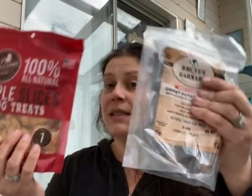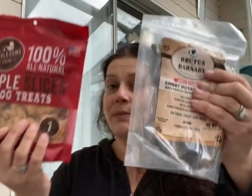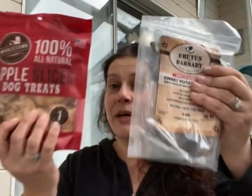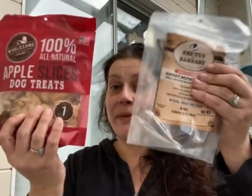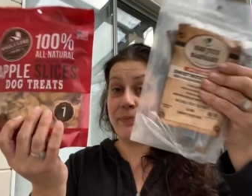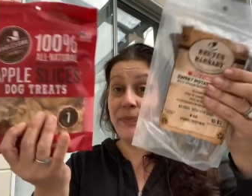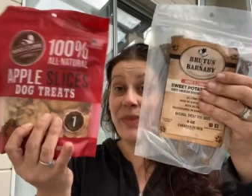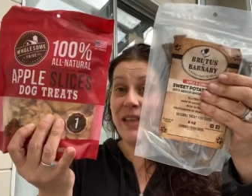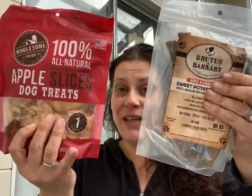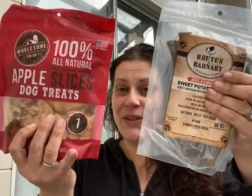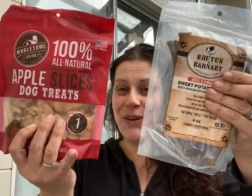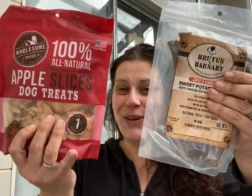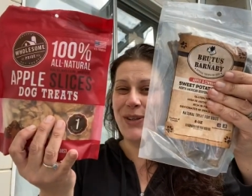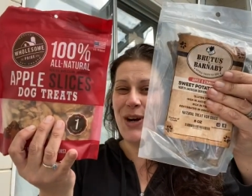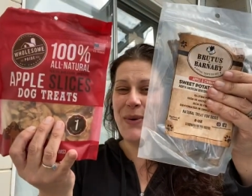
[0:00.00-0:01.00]
but these
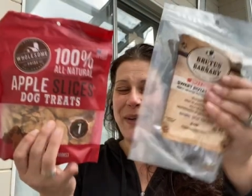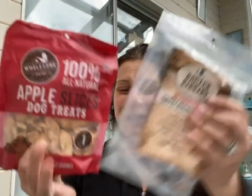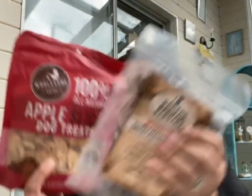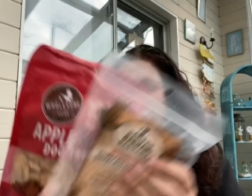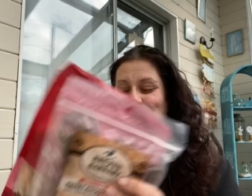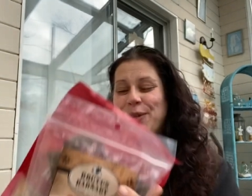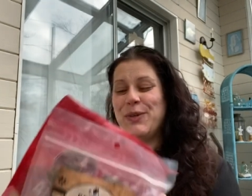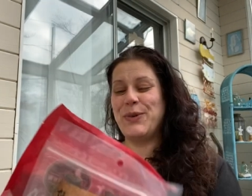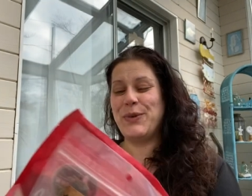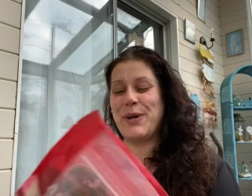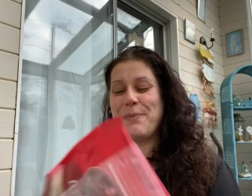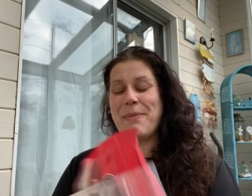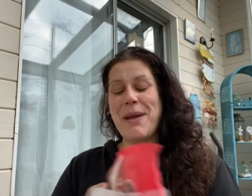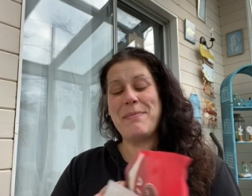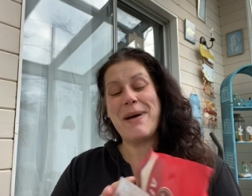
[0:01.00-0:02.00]
are going to
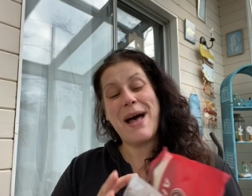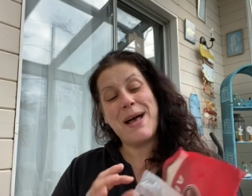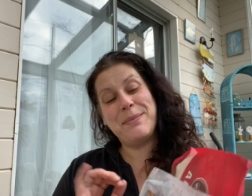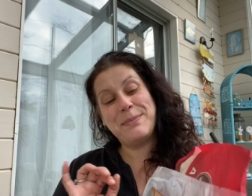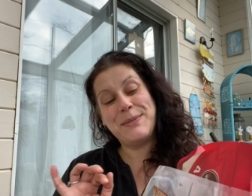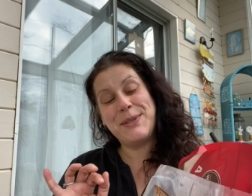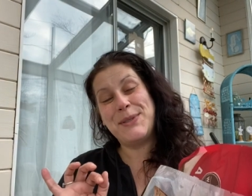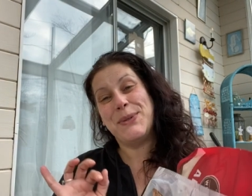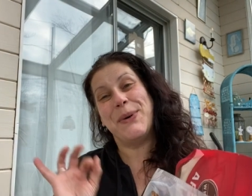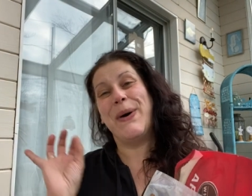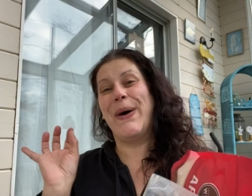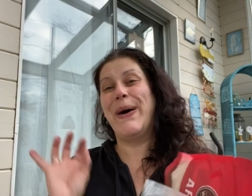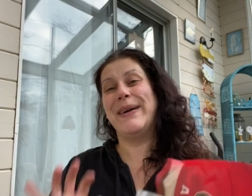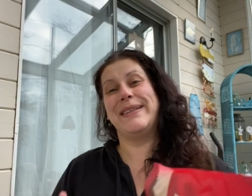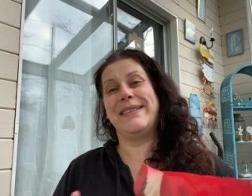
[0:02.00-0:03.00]
my mom's
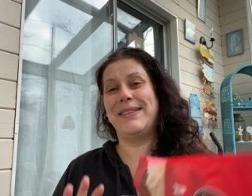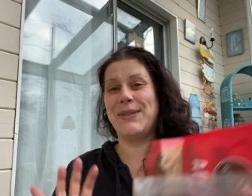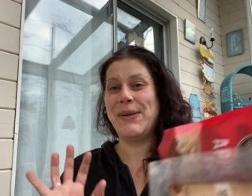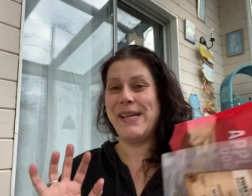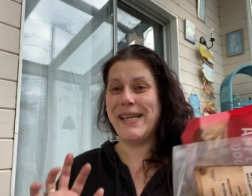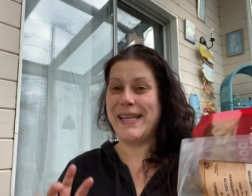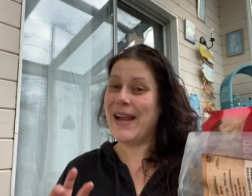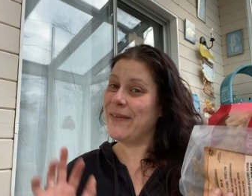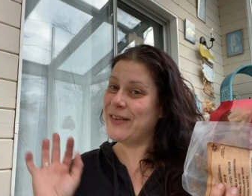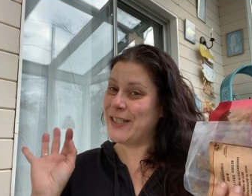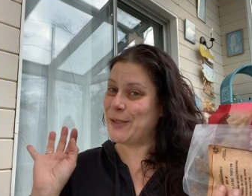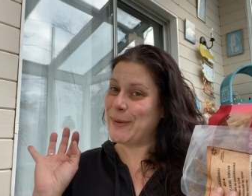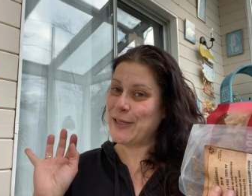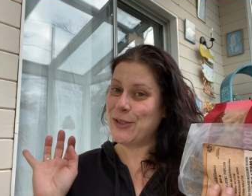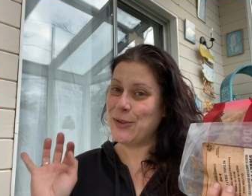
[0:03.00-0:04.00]
dog so he can have his
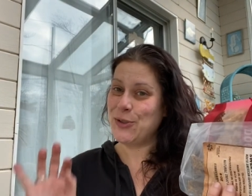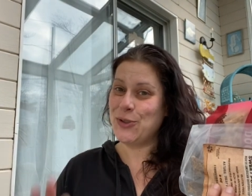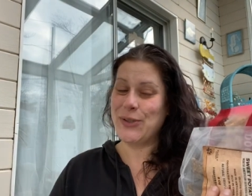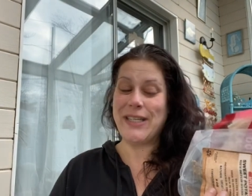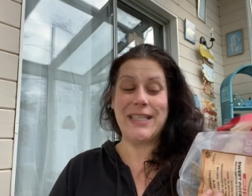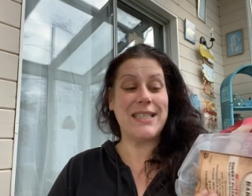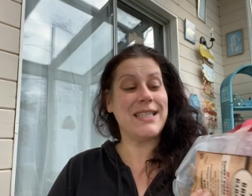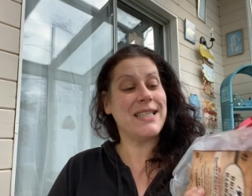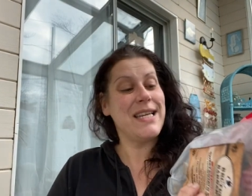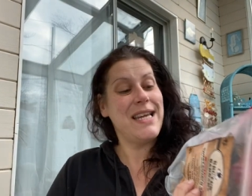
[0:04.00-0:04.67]
special treats.